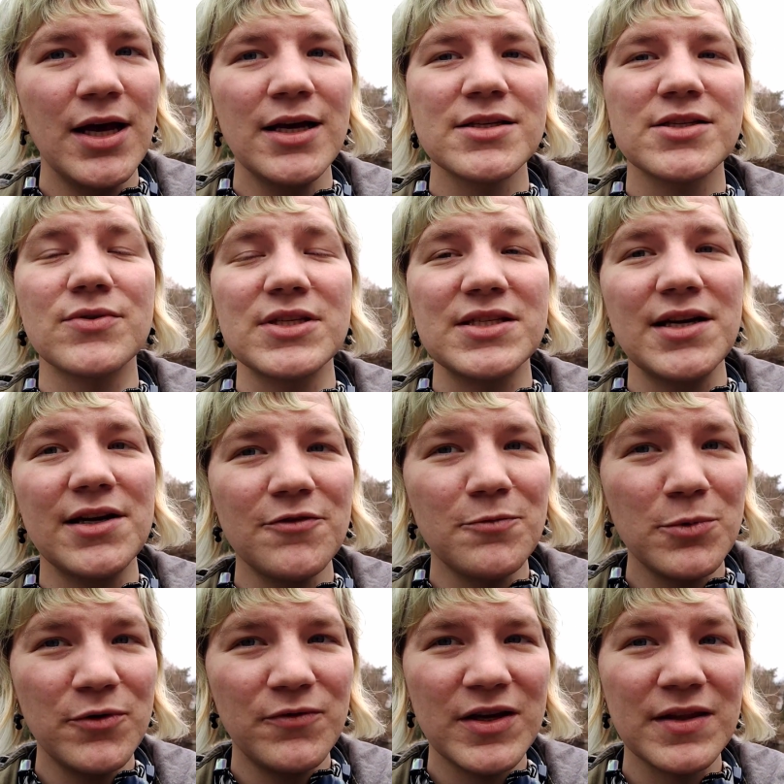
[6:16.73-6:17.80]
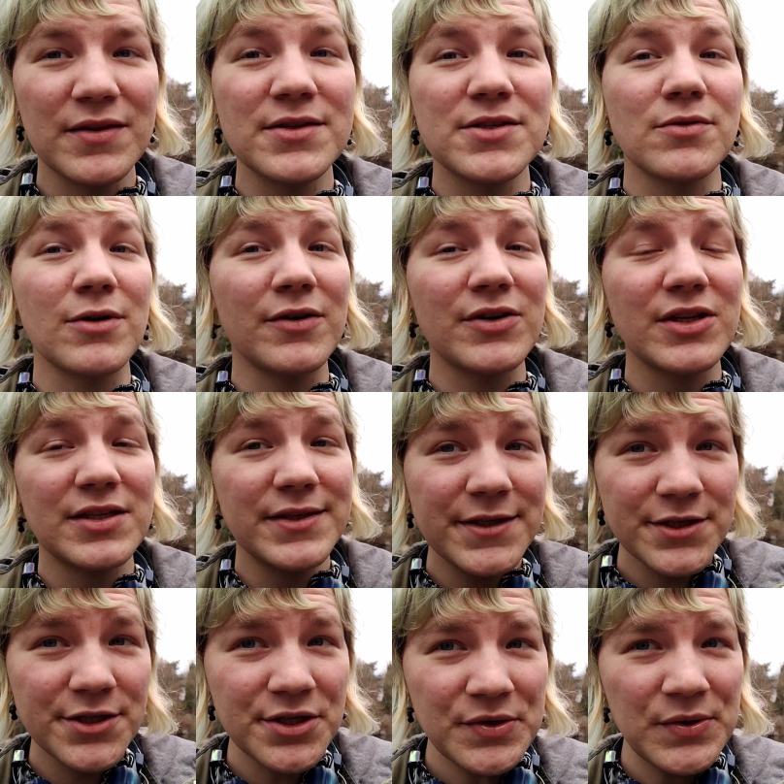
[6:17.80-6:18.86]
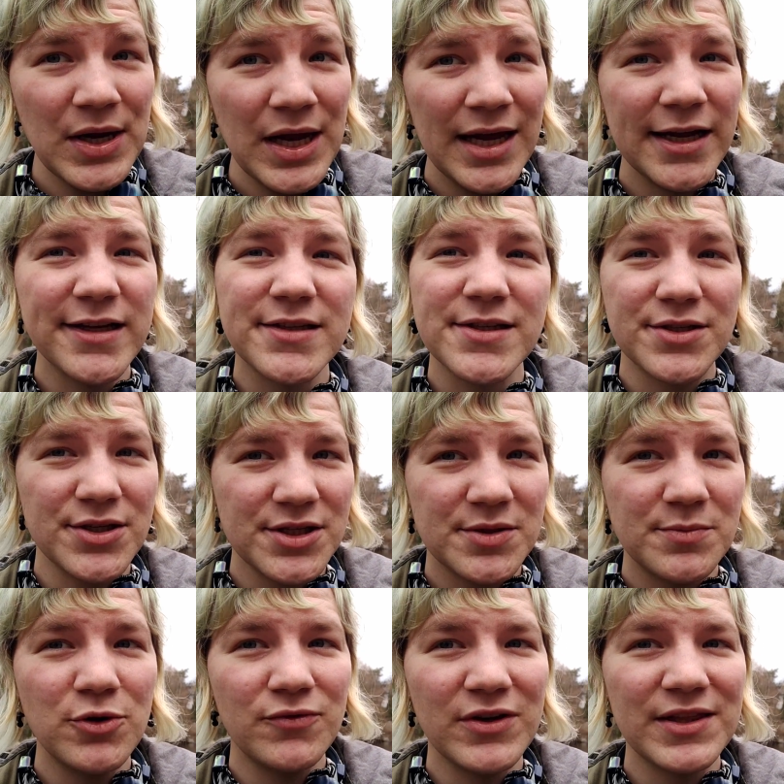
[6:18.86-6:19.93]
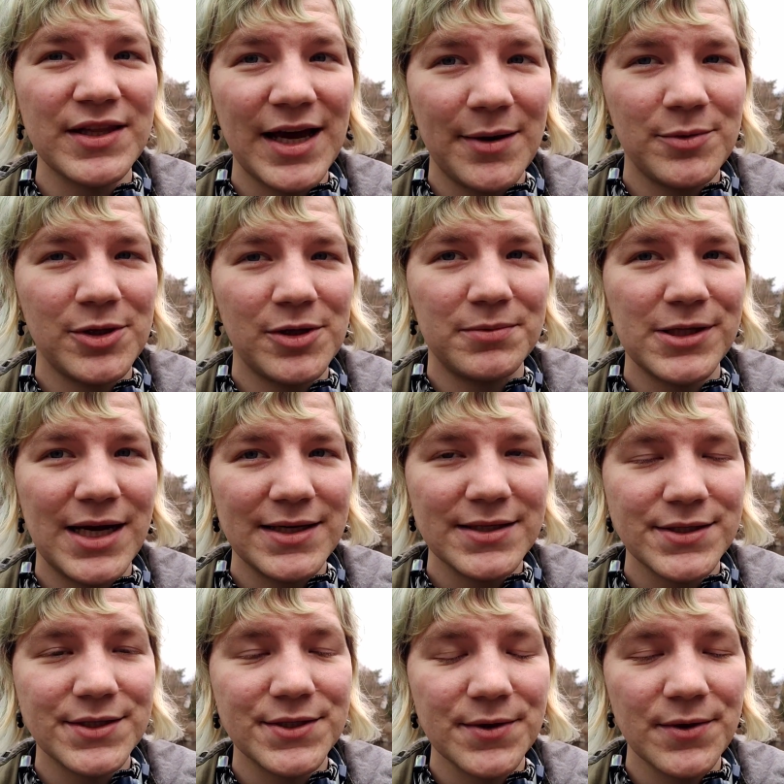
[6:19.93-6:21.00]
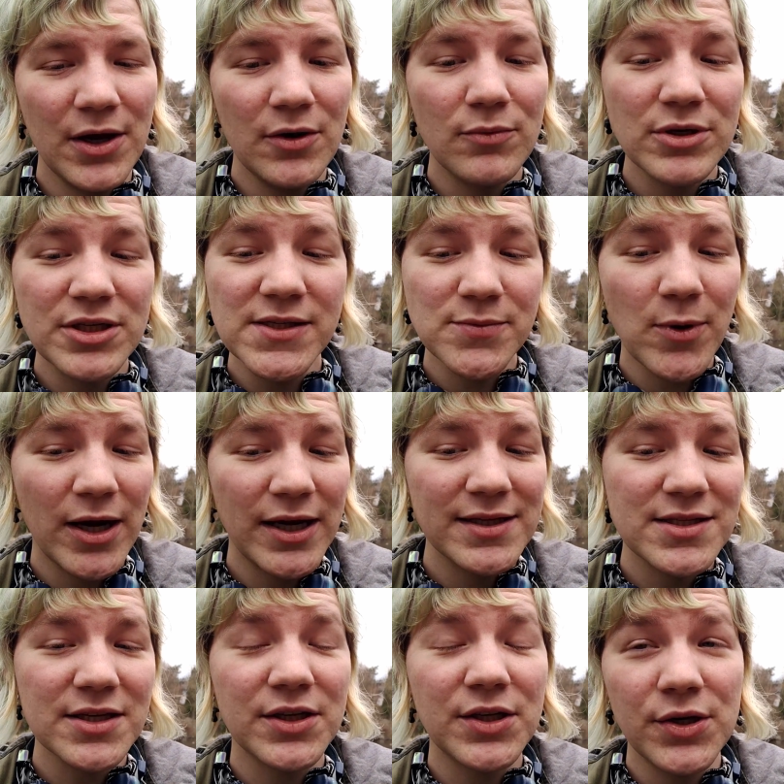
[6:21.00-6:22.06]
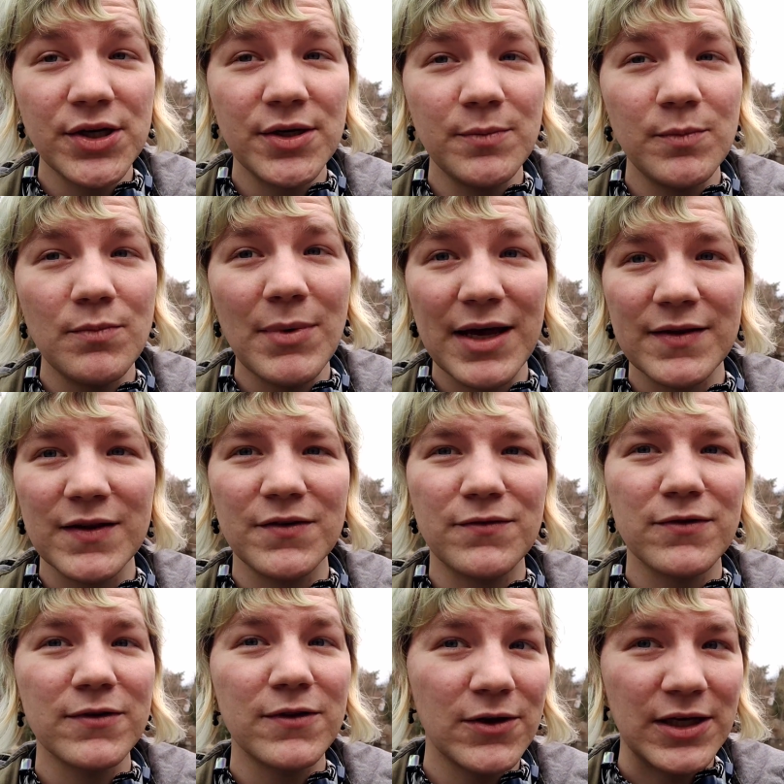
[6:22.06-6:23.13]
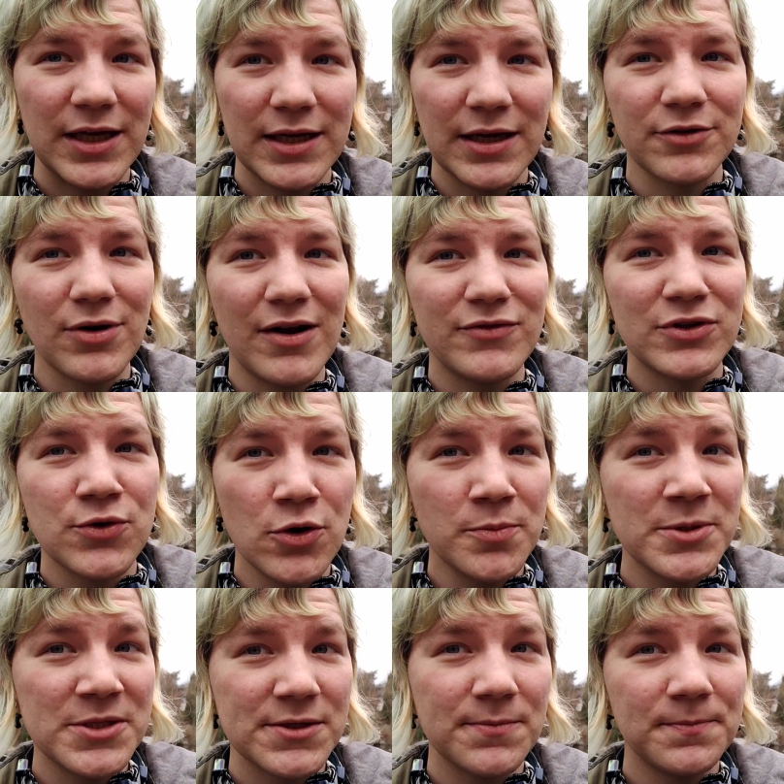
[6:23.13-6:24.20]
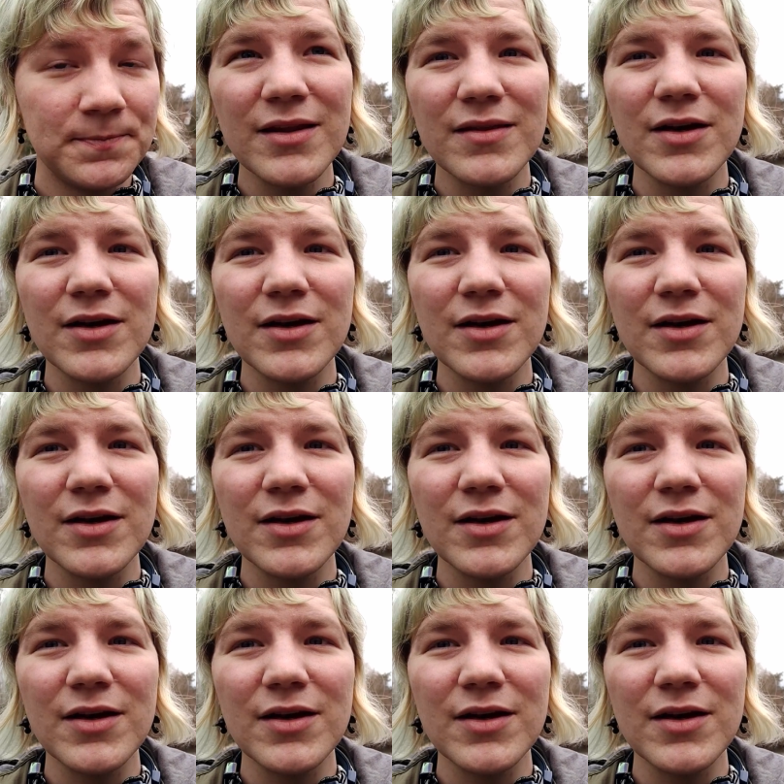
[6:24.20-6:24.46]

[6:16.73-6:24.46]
So instead of moving the surrounding tissue, it's just moving the amyloplasts, which is why it's a good method for looking at gravitropism.